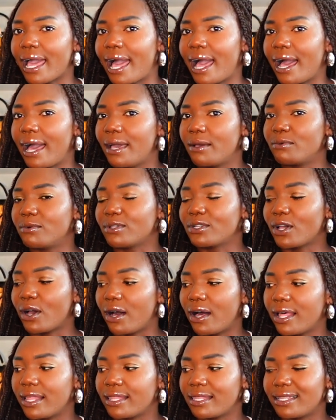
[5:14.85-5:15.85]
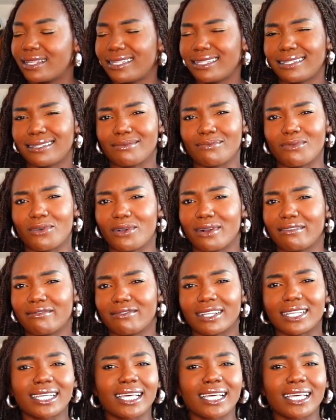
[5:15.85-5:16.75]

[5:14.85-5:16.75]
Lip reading: I would call this more of a